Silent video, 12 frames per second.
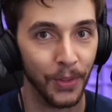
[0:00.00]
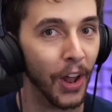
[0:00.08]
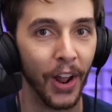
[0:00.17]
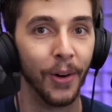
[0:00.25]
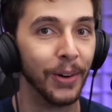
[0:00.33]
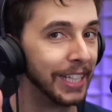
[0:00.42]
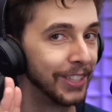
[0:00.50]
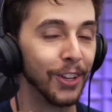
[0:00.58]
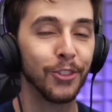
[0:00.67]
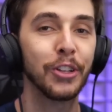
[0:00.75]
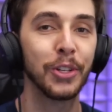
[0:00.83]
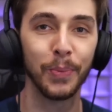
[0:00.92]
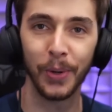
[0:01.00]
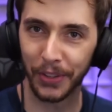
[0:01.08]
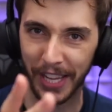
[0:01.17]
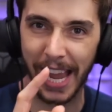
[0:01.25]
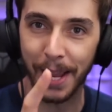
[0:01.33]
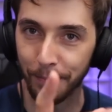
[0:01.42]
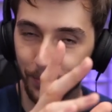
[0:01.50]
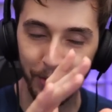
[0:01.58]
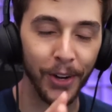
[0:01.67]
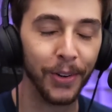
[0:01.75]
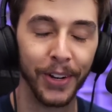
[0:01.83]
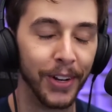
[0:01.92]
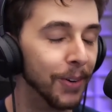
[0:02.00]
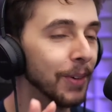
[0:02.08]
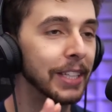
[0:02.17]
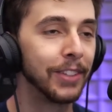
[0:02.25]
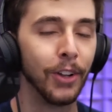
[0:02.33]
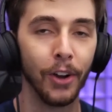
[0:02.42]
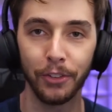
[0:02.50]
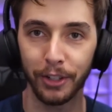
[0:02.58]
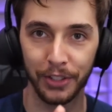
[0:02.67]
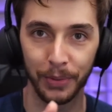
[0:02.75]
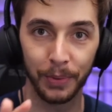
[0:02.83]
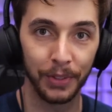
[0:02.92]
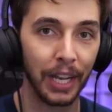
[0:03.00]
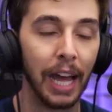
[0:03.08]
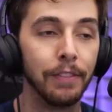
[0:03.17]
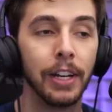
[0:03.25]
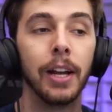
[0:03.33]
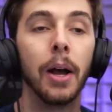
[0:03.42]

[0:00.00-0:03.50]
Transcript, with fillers: No, no, it's not Jurassic World the game. No, no, no, it's not Jurassic World Alive.